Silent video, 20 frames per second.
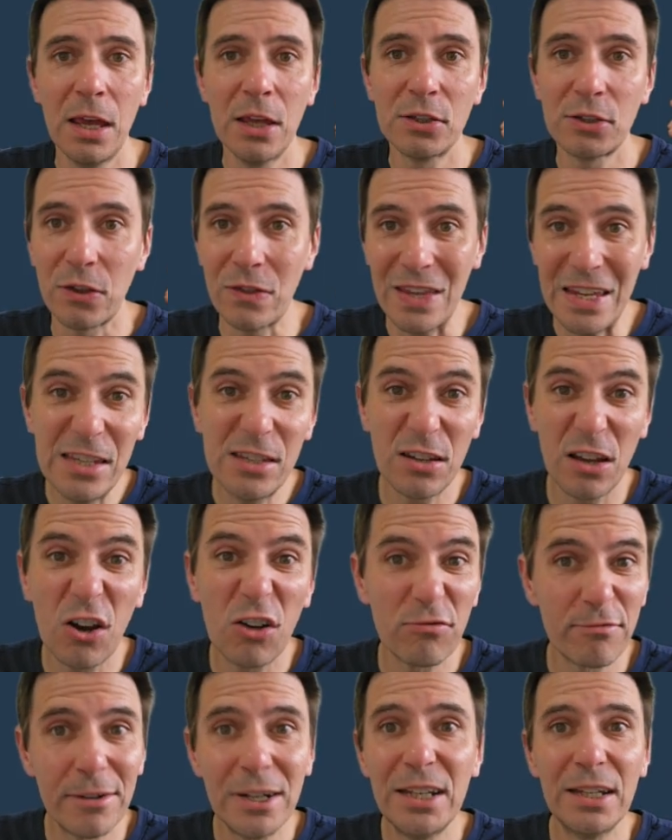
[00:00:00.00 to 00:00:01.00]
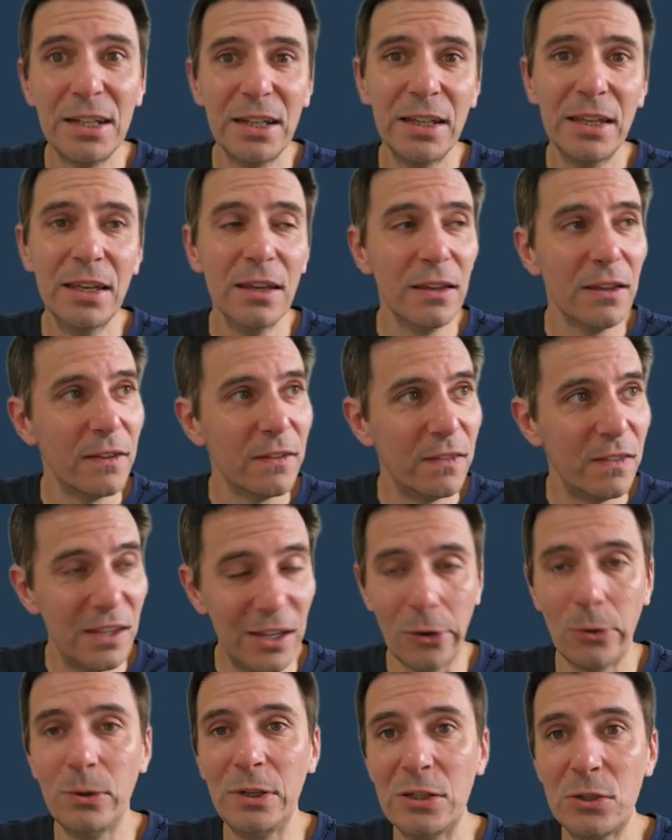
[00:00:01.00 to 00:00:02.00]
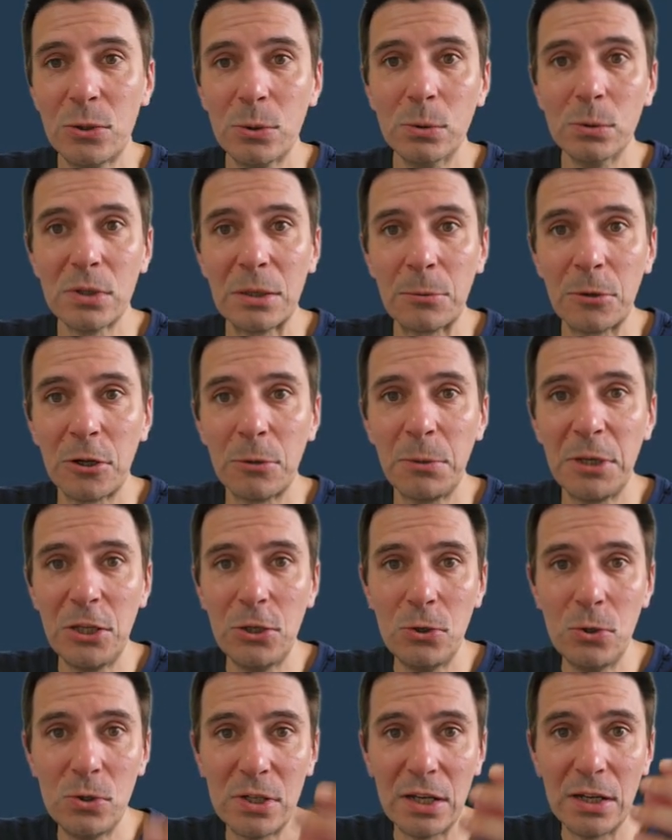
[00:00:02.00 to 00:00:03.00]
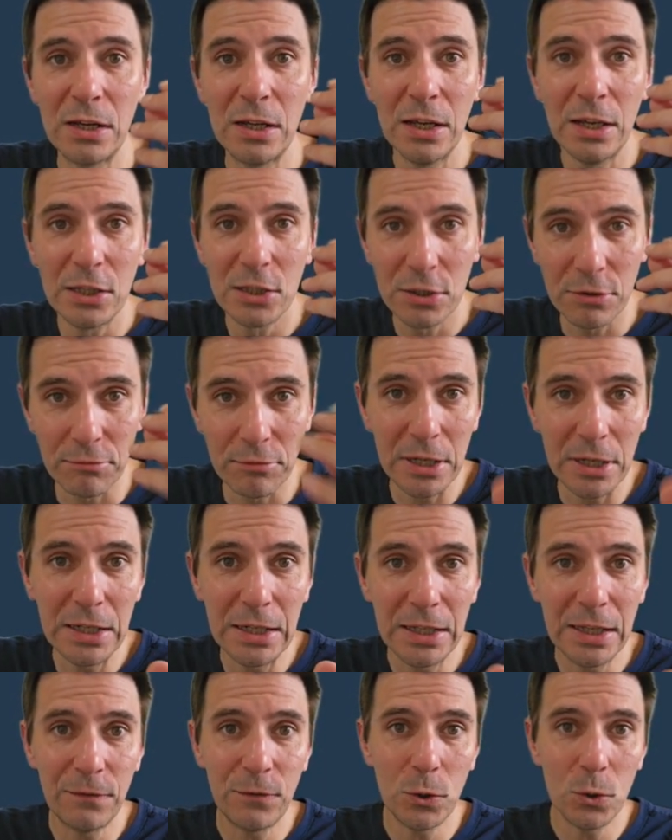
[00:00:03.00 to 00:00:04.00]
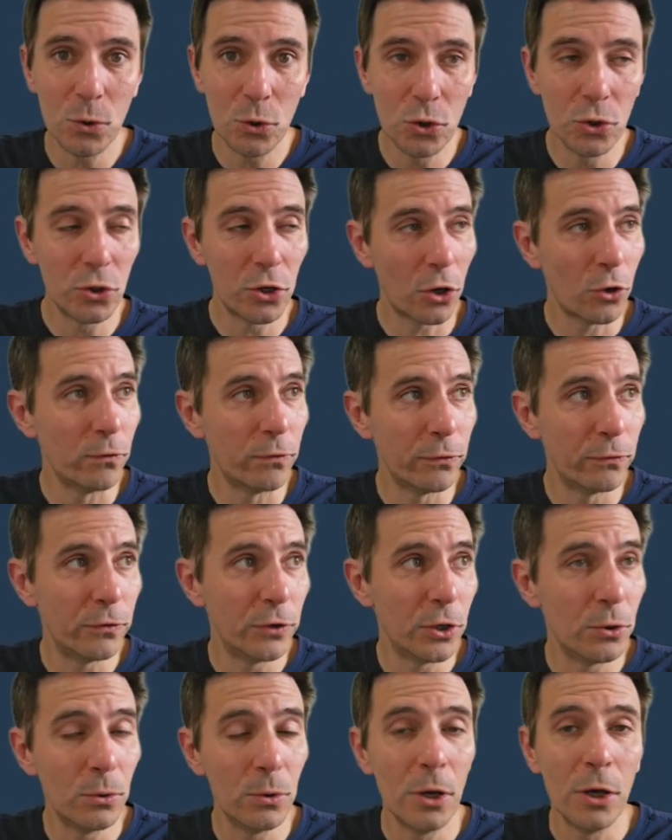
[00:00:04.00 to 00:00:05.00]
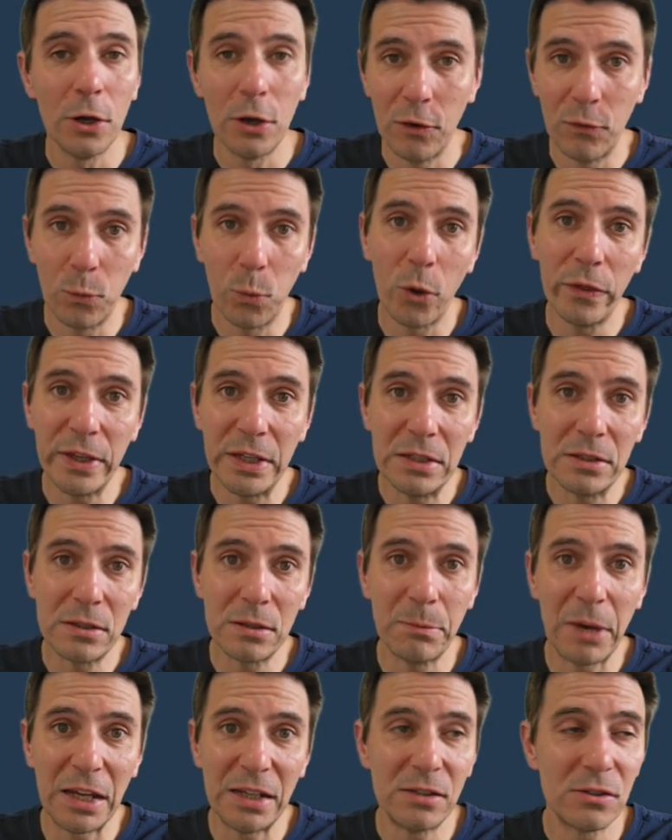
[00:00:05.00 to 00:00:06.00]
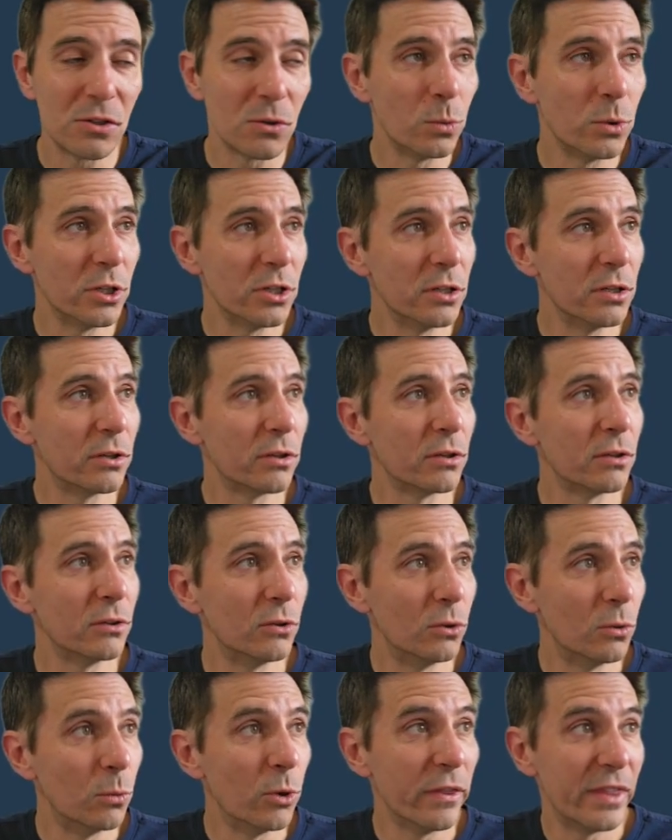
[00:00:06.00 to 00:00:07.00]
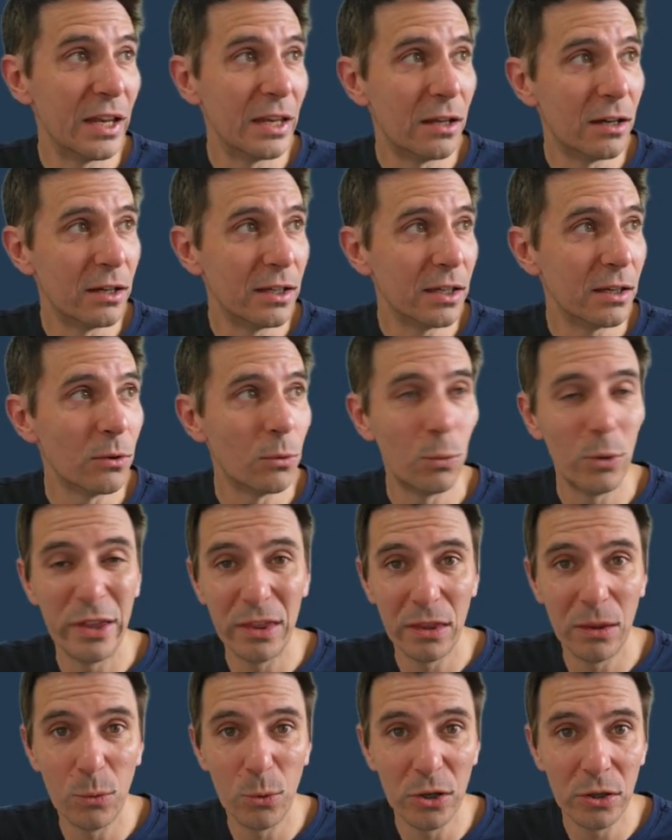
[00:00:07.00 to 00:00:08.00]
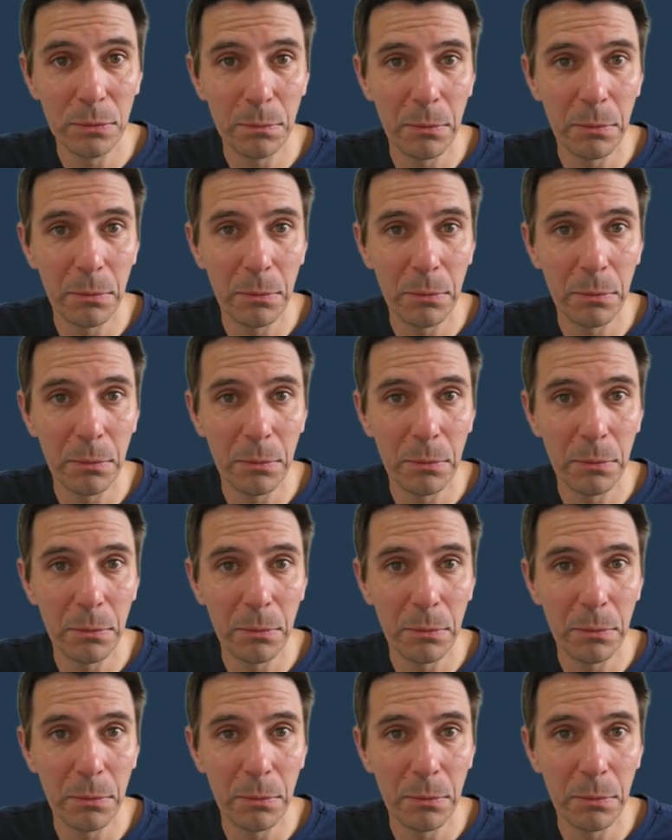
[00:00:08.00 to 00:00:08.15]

So these are really the only tools I'm going to be using to really give you a good overview of what these domains are worth, or what they're like, whether they're worth